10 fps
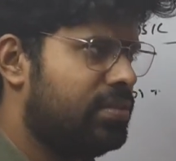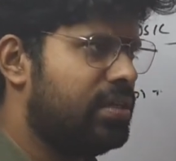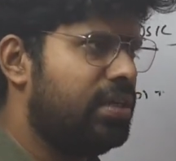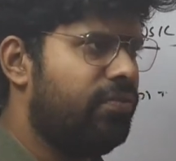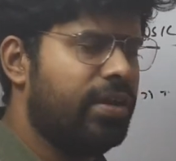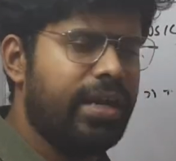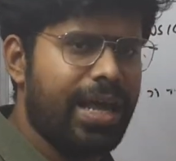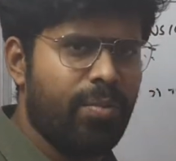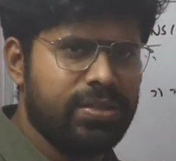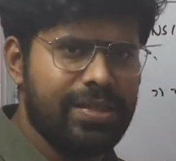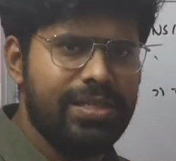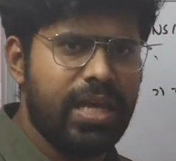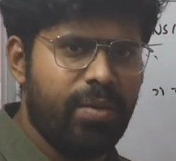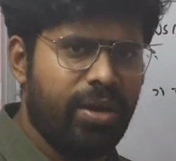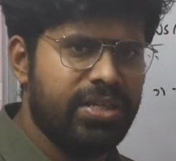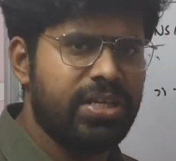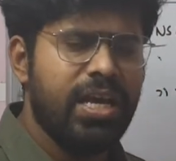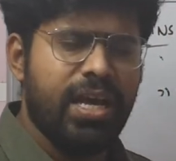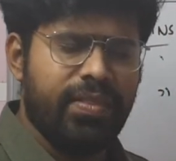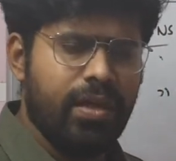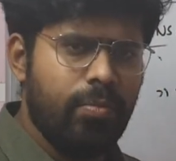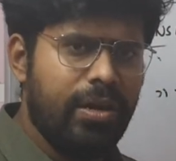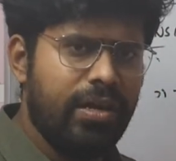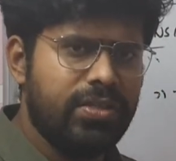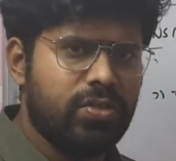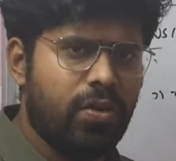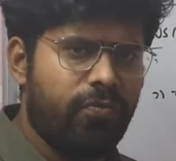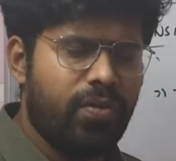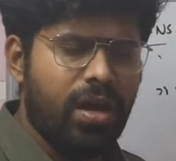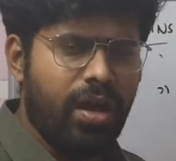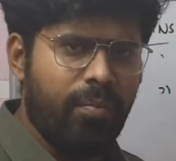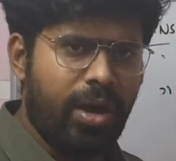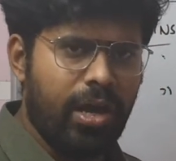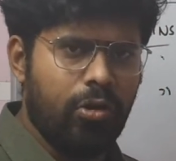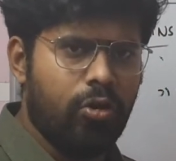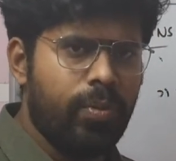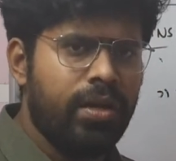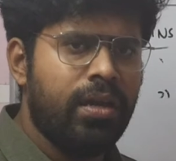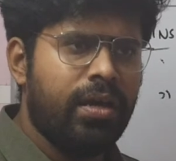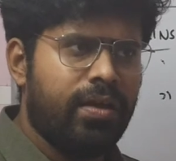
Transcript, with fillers: significant muscle damage, there will be release of myoglobin.